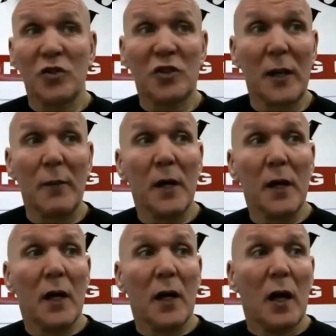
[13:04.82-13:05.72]
coached him
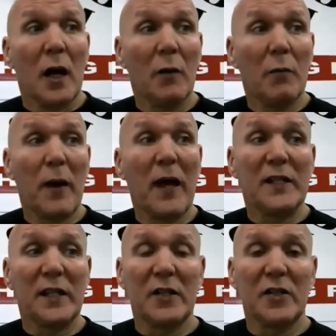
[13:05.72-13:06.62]
and
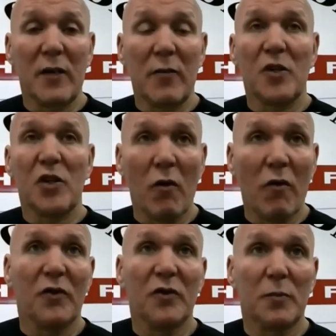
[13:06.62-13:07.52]
basically just gave him his
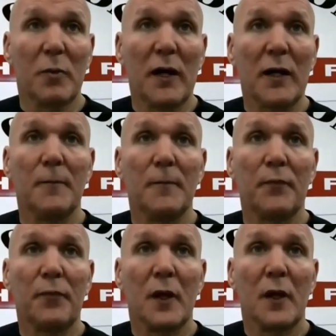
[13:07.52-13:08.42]
confidence back.
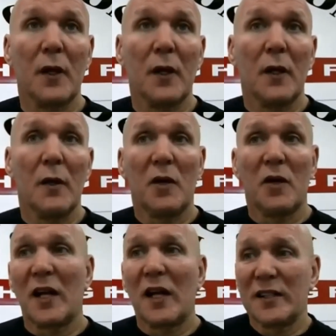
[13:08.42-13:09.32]

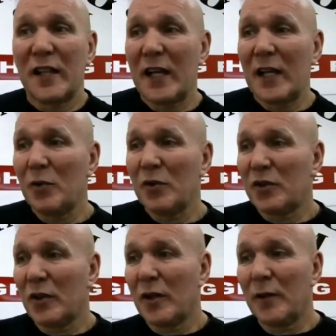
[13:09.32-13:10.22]
Because like I say, he
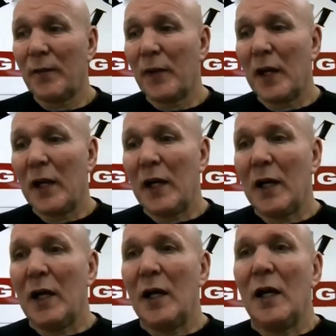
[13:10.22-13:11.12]
was at
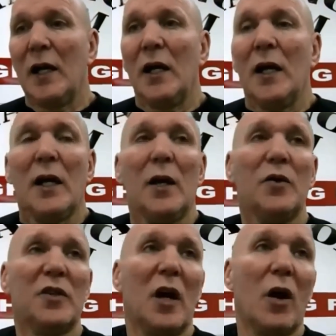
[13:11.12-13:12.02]

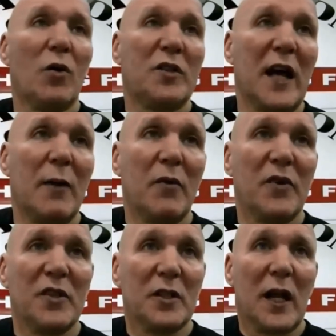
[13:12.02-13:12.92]
a low time of
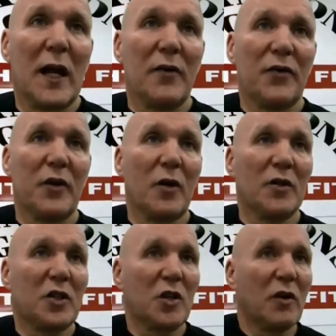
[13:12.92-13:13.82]
his life, you know,
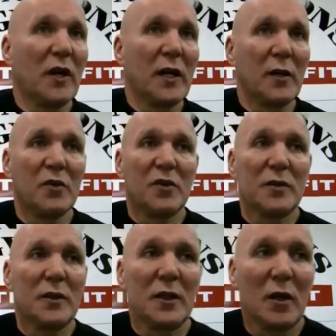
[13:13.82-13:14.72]
his career. He
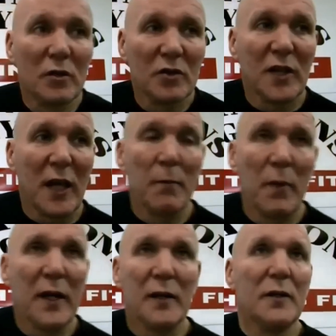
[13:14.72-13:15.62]
was, you know, just
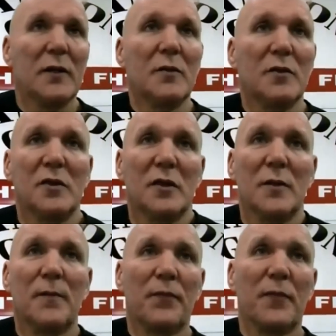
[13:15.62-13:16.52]
getting beat, and he was,